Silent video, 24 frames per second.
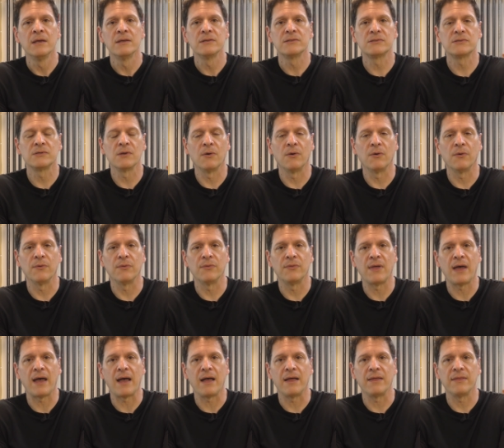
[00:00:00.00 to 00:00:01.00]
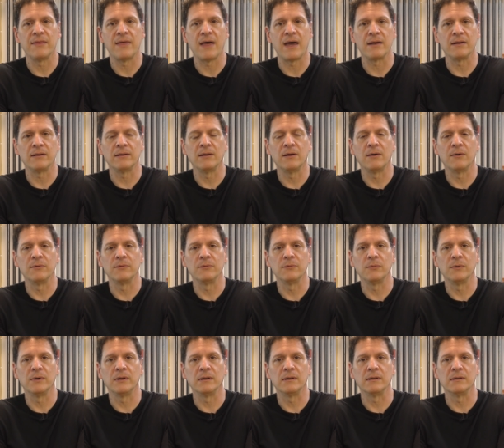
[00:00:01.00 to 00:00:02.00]
So that, that
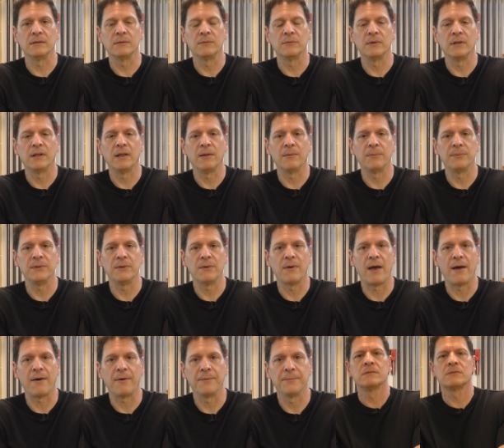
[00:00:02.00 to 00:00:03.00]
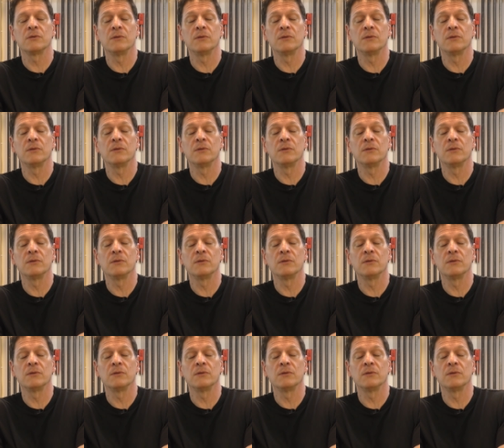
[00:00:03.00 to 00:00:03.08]
alone will, will help you out.